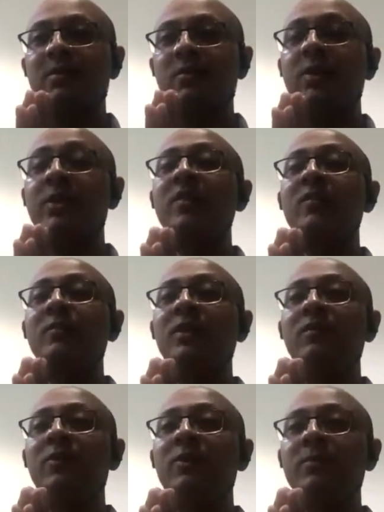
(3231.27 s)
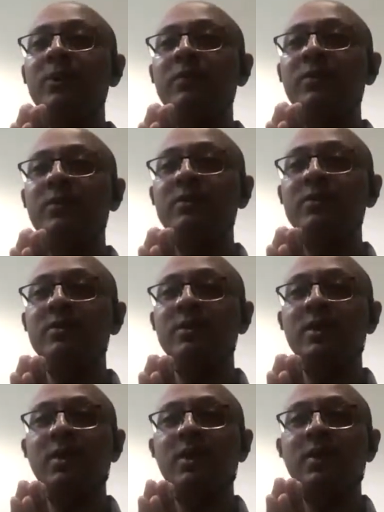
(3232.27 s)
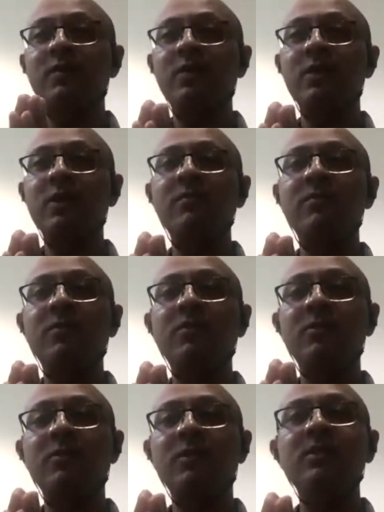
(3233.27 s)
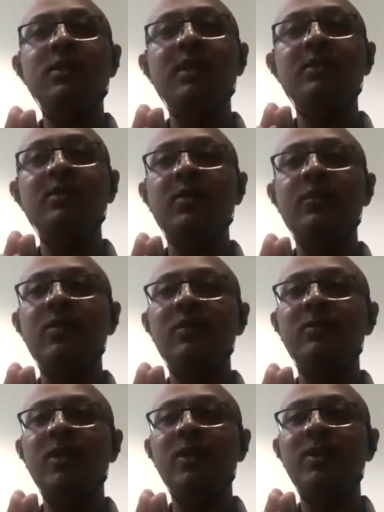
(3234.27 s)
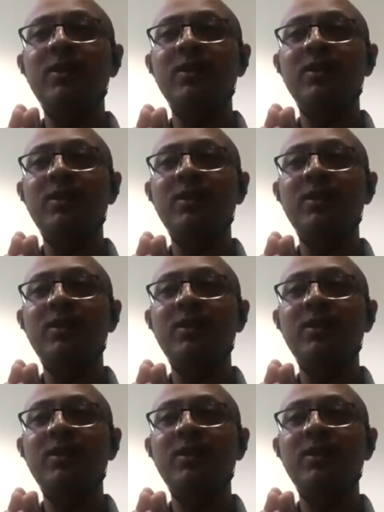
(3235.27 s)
Forgive me for my offenses, forgive me for the mistakes I would have made.